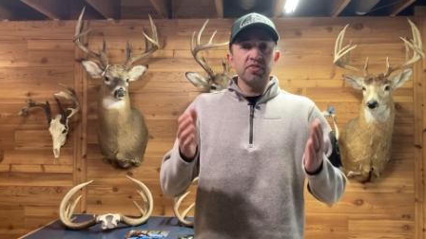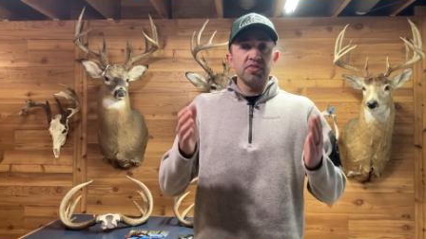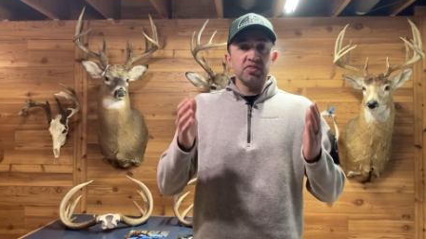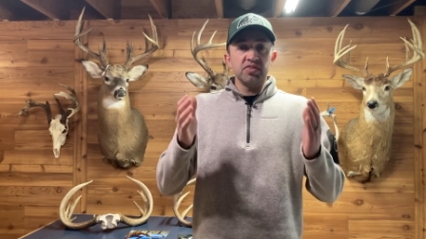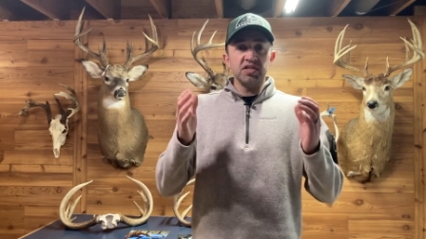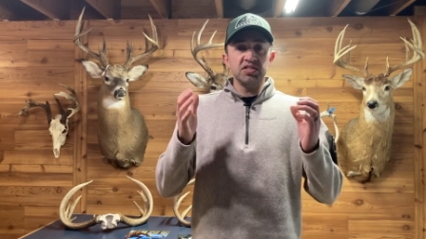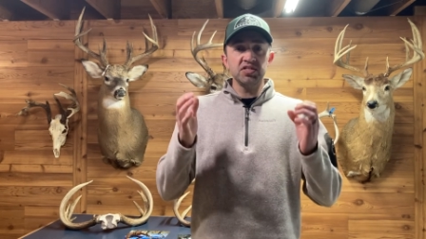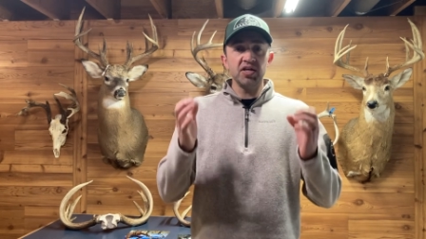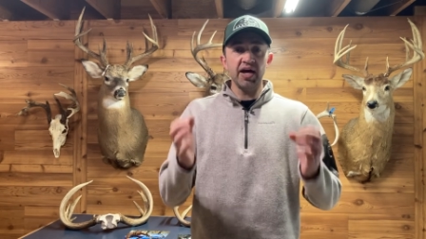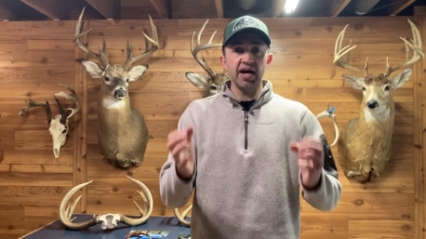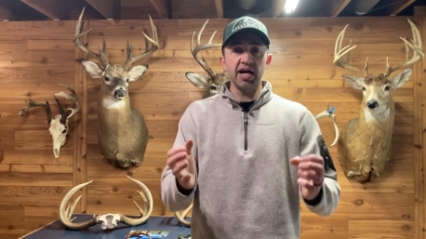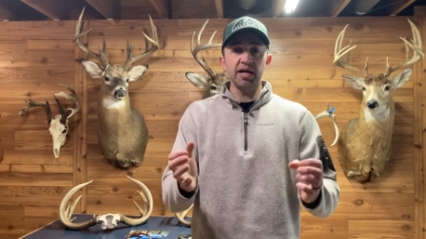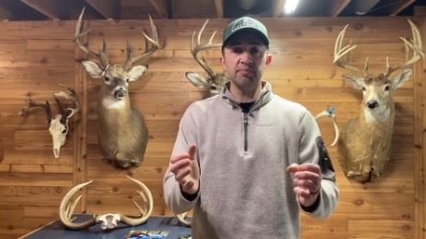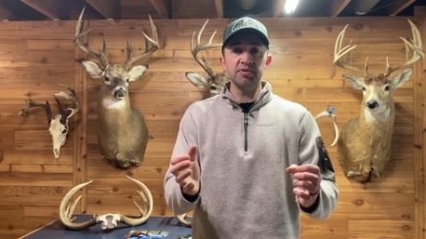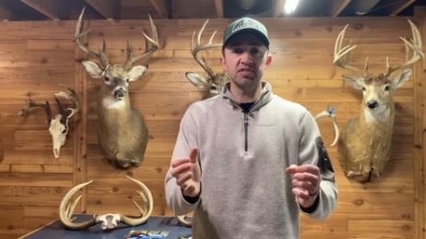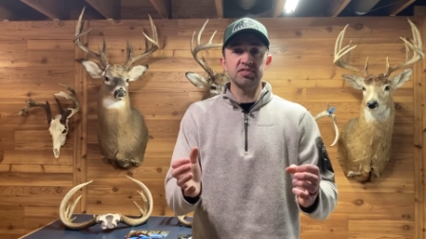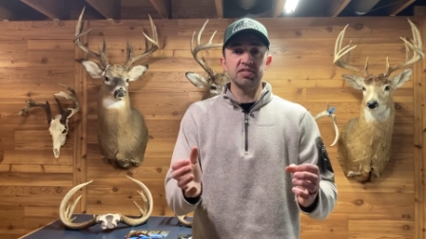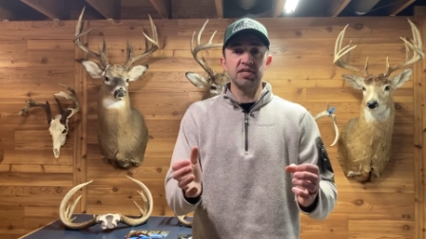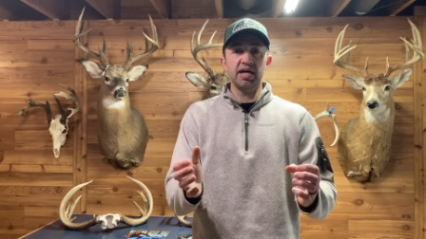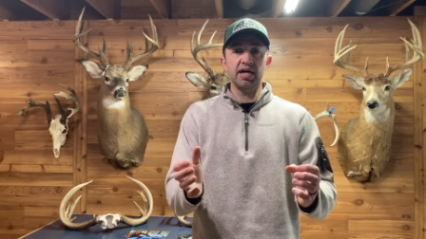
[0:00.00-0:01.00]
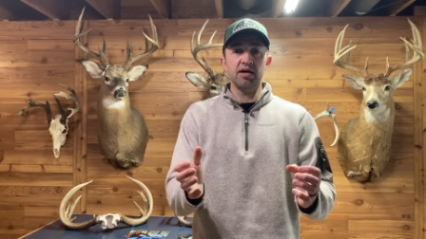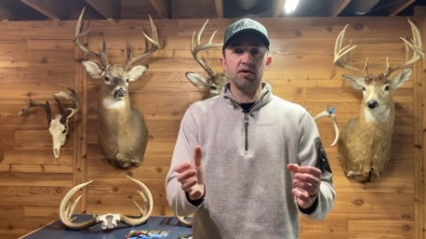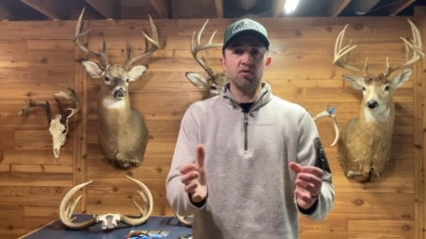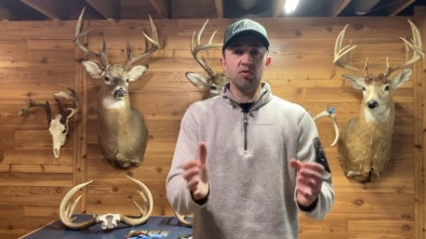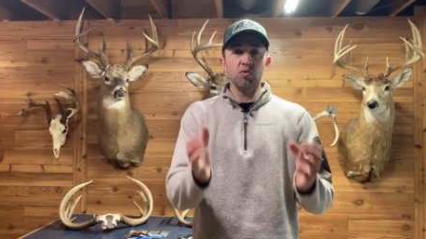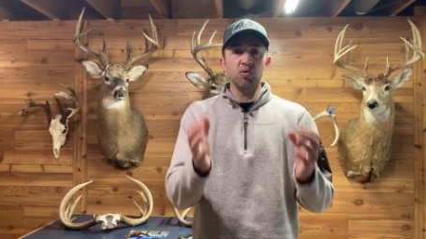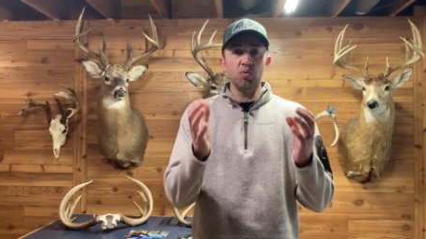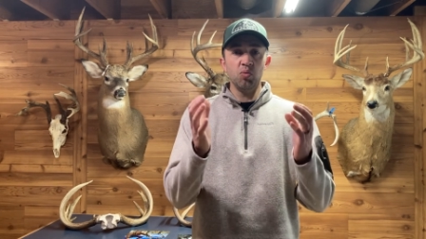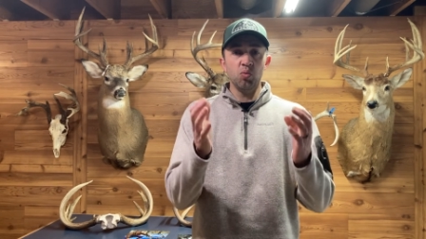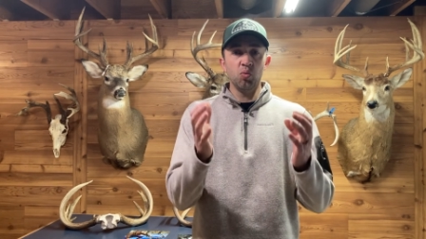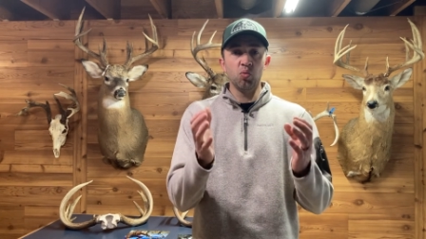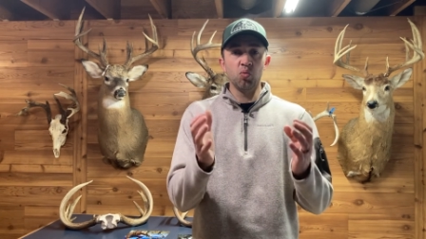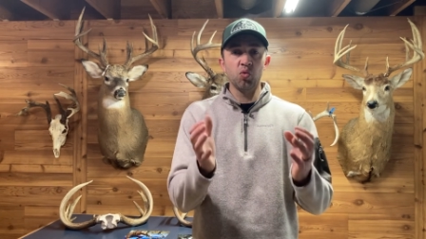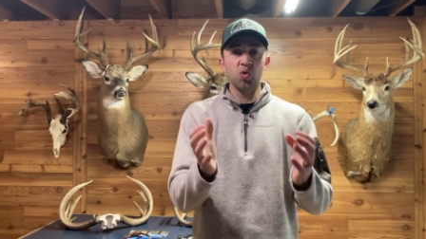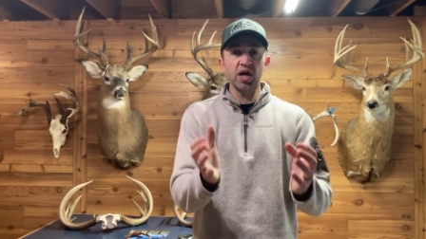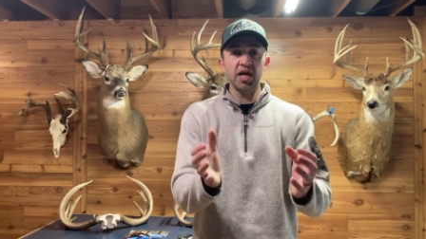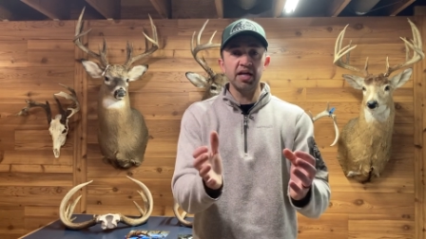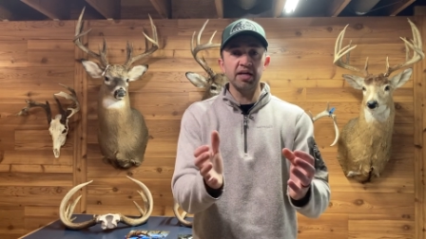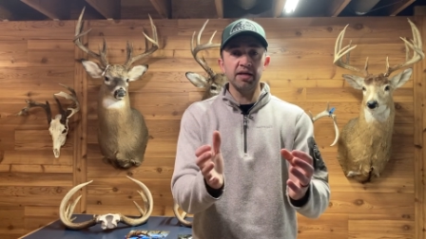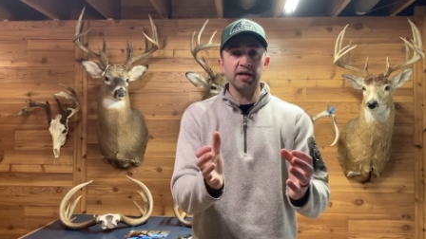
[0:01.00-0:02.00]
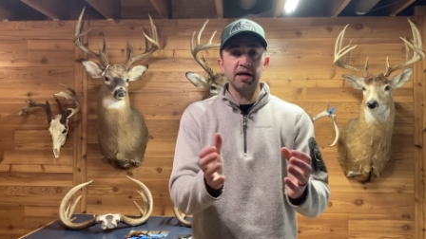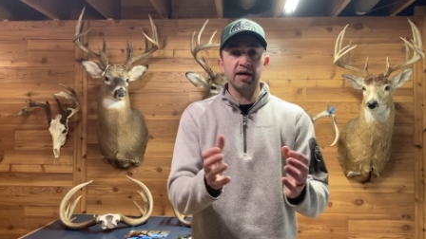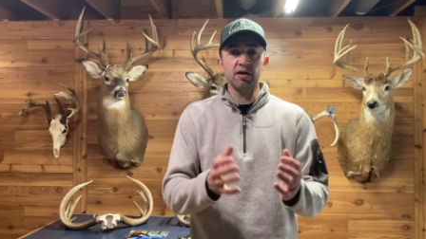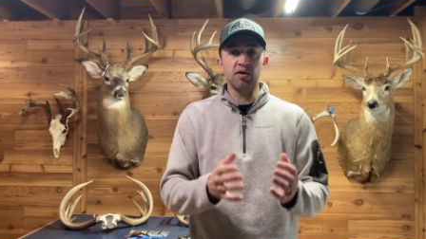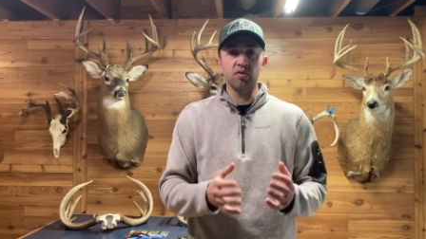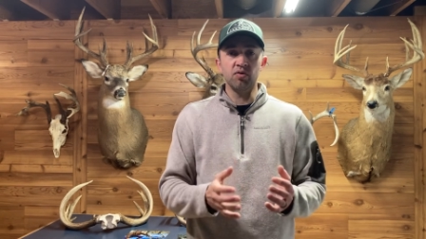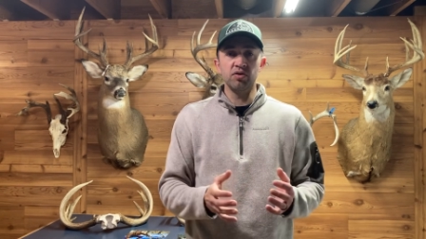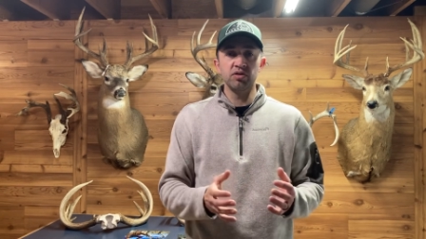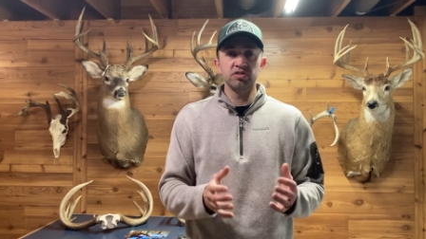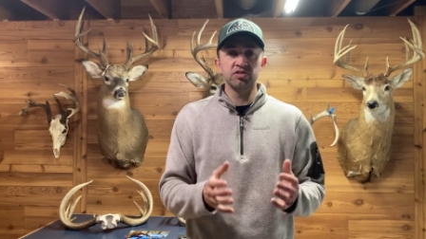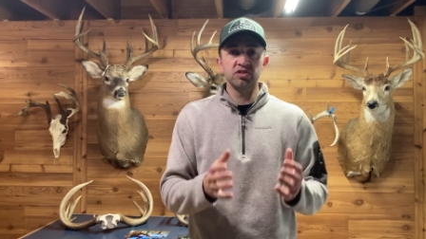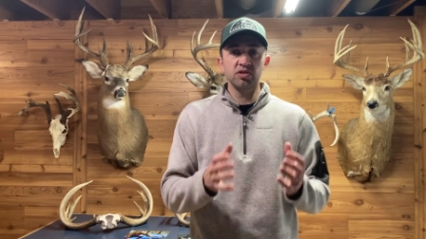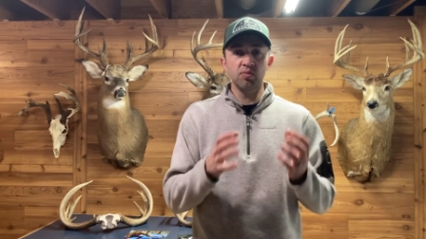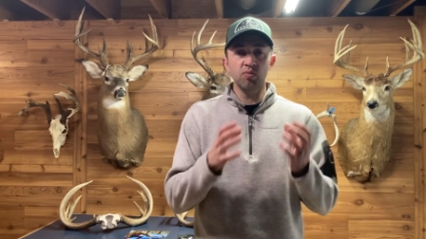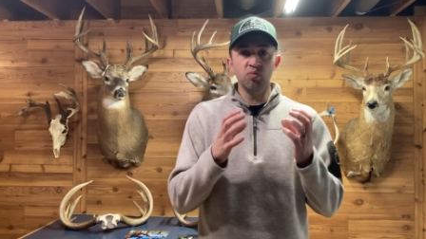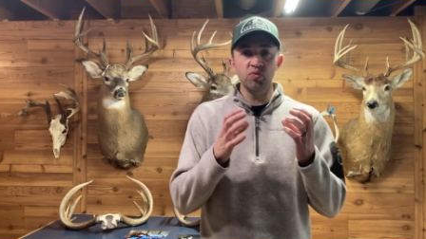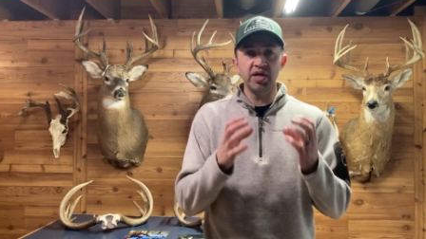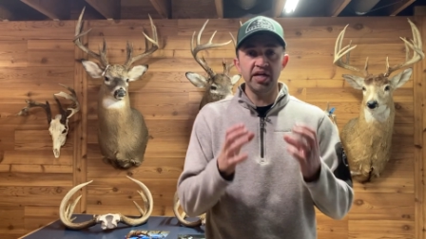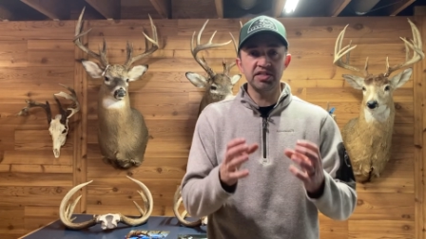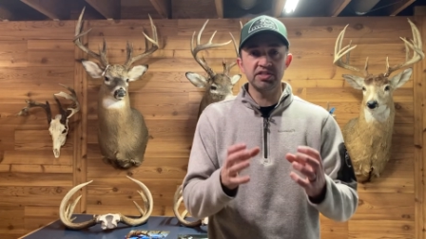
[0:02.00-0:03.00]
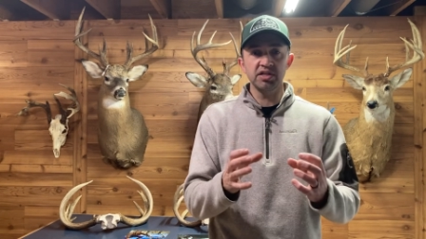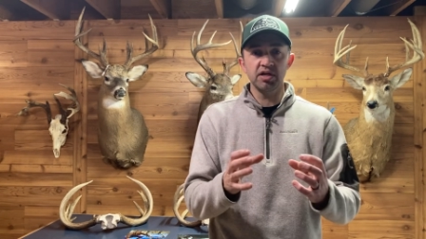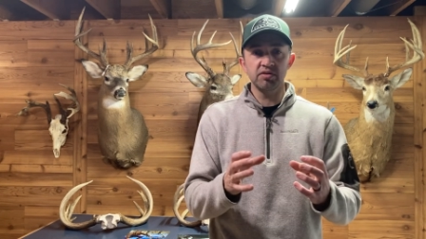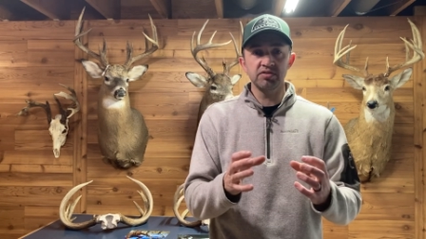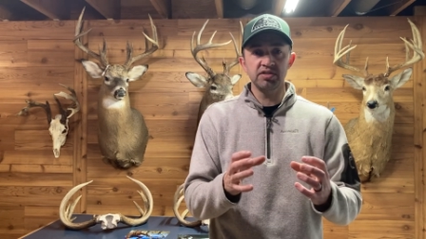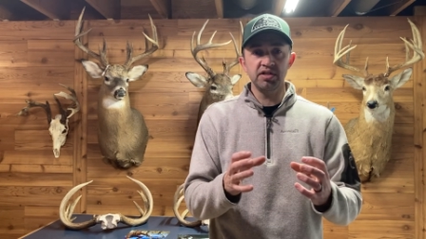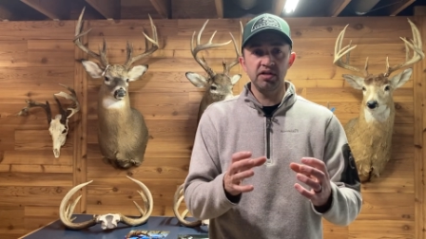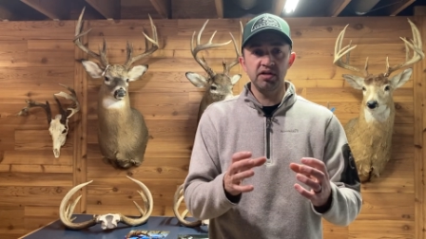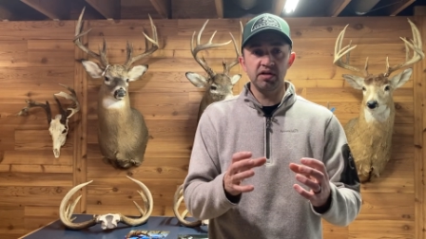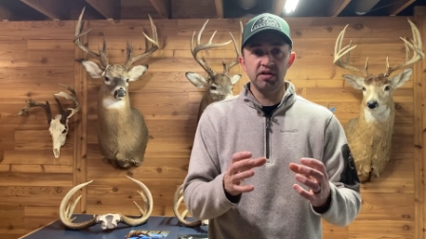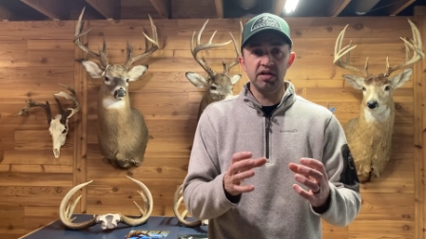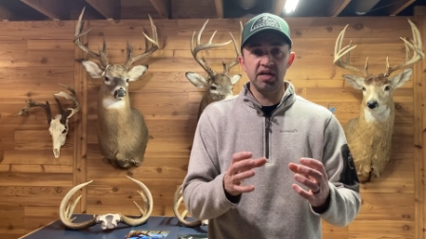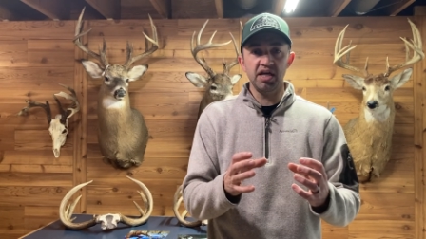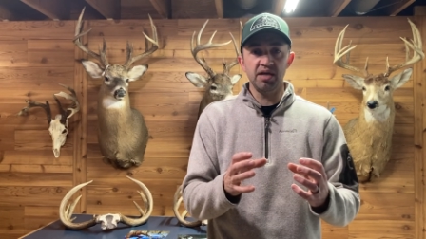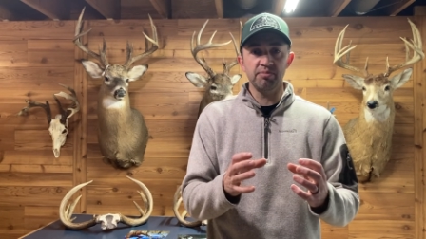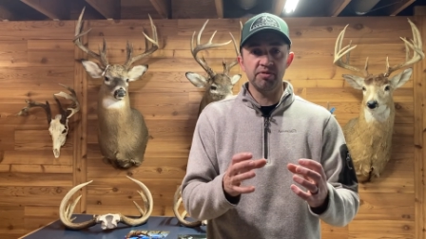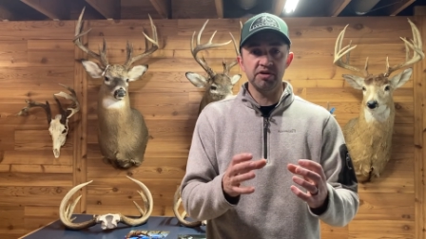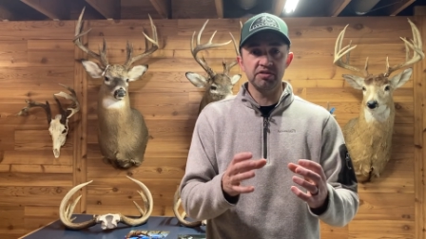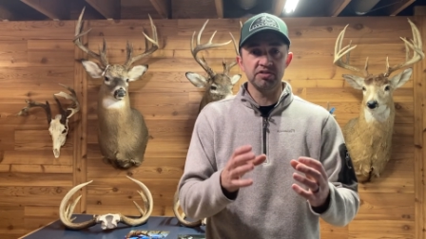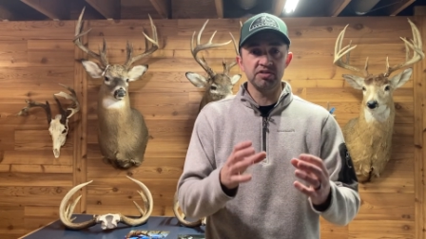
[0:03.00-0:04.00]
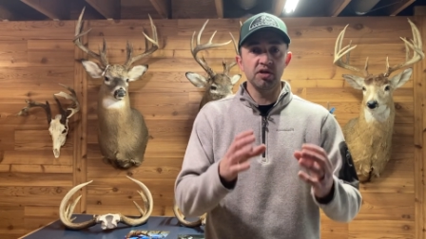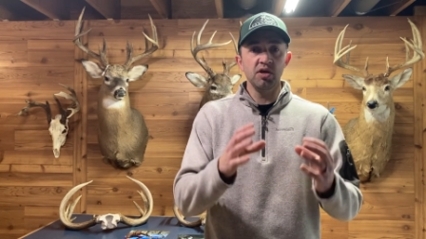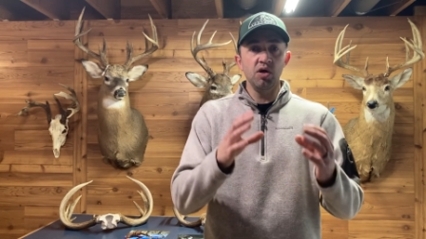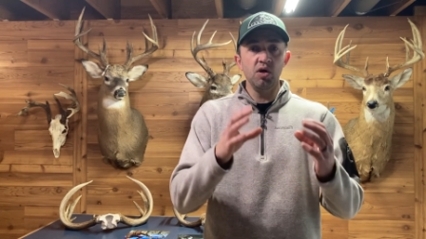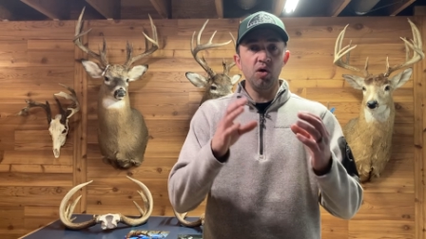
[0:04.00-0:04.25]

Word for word: The time is now, right now, to reach out to your neighbors,